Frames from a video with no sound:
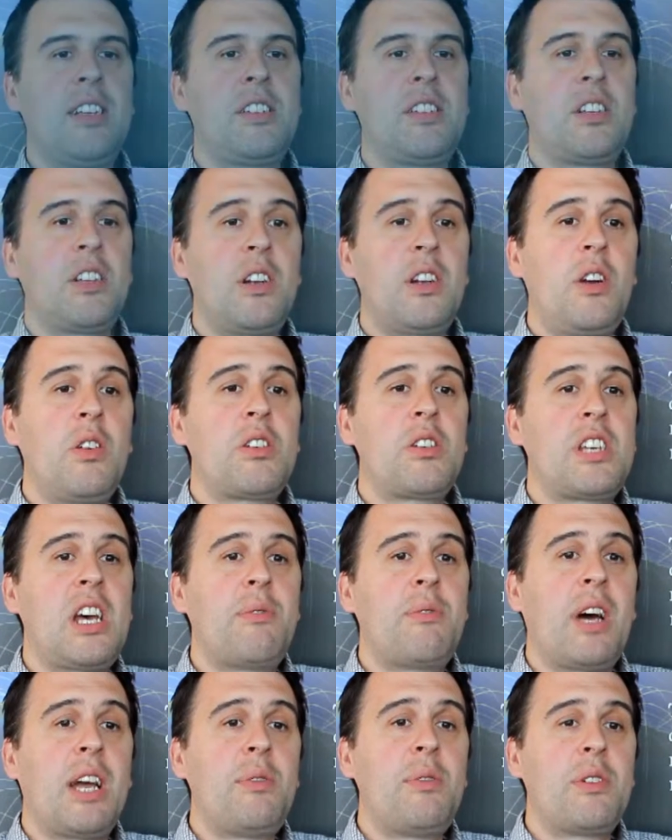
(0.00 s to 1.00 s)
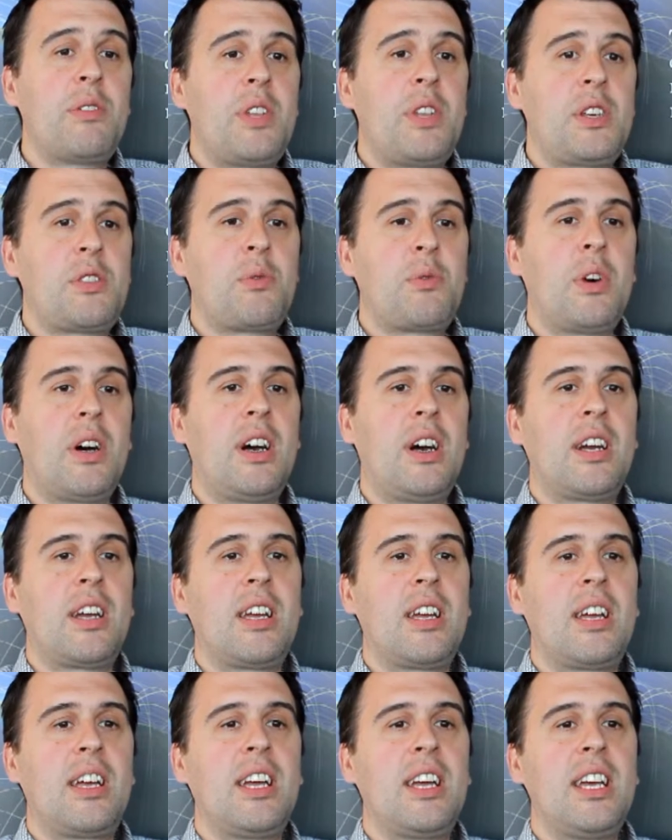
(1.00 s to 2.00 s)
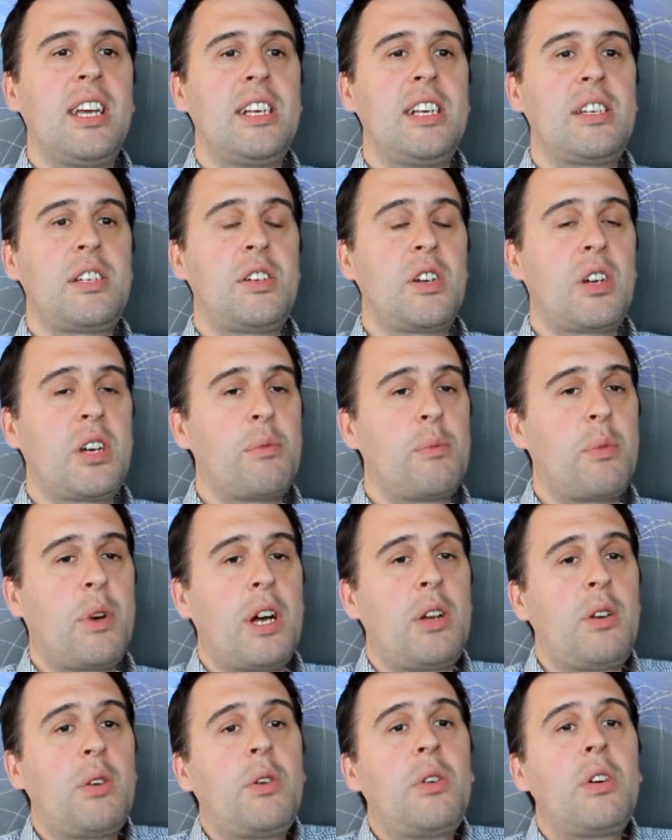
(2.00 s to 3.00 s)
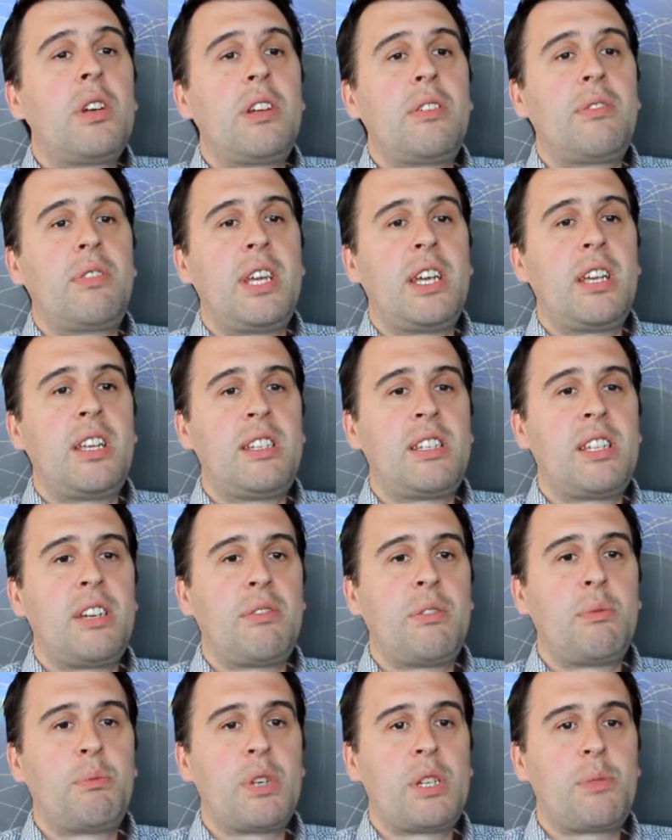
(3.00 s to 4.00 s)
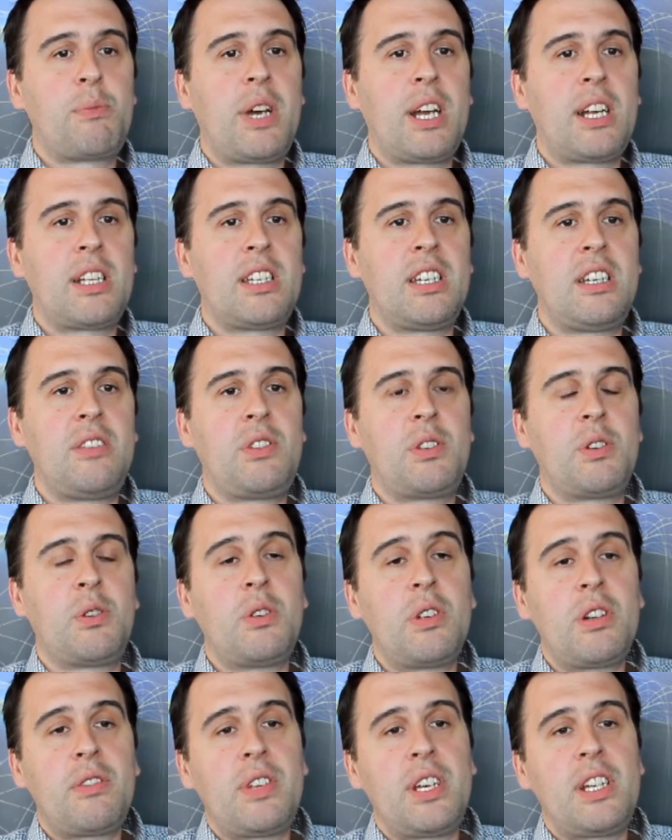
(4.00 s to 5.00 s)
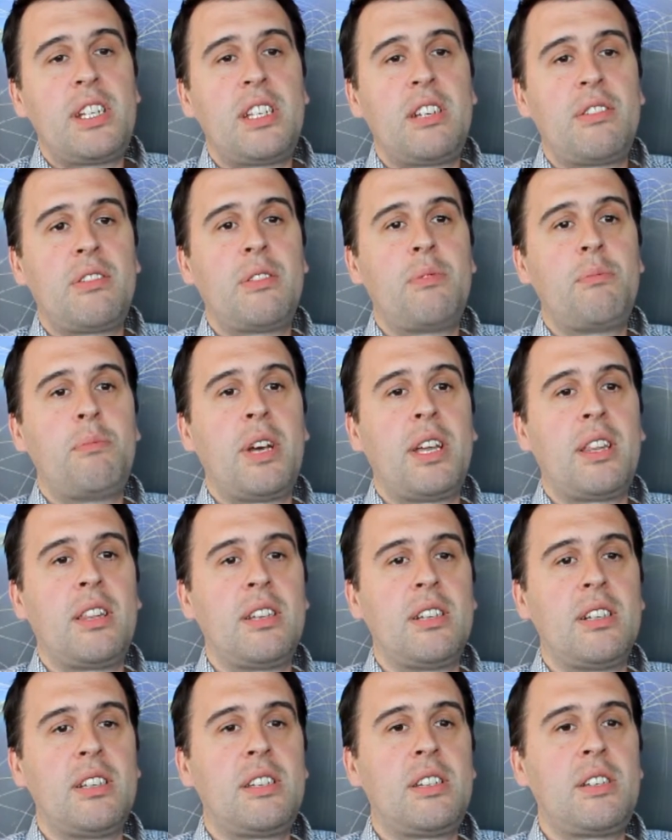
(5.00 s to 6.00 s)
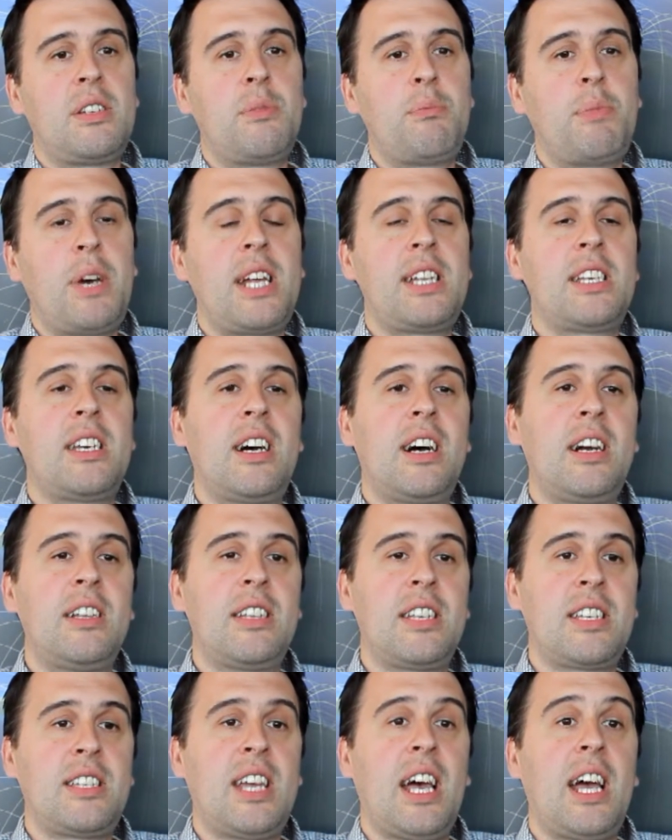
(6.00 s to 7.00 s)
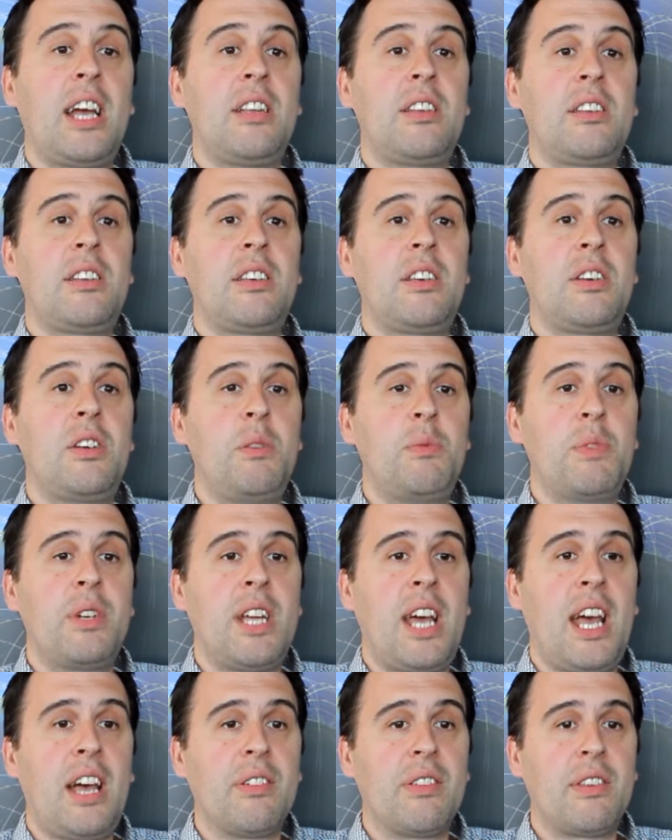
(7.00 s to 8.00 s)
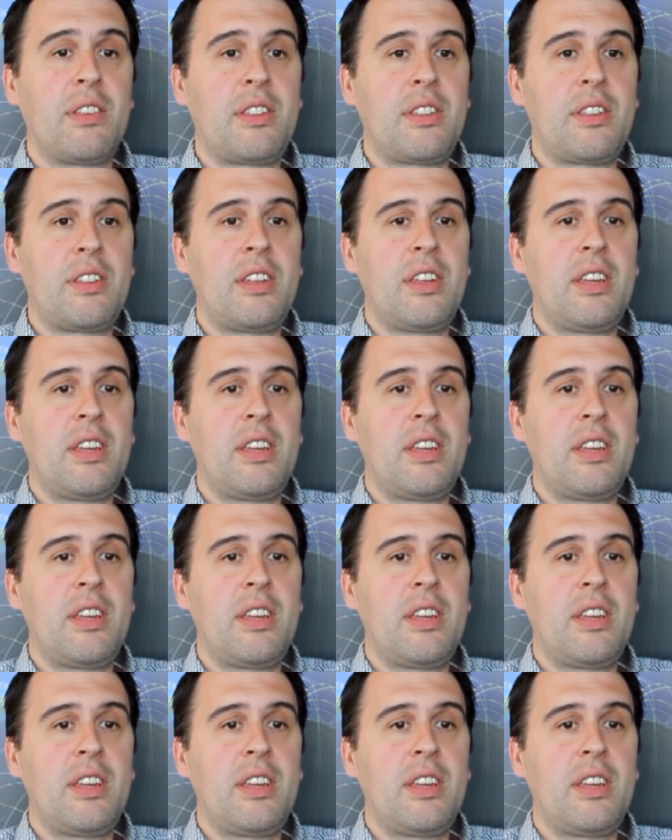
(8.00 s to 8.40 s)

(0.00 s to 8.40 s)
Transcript: So the long-term aim of this work is to combine all of these different perspectives, all of these different methods to better understand human health.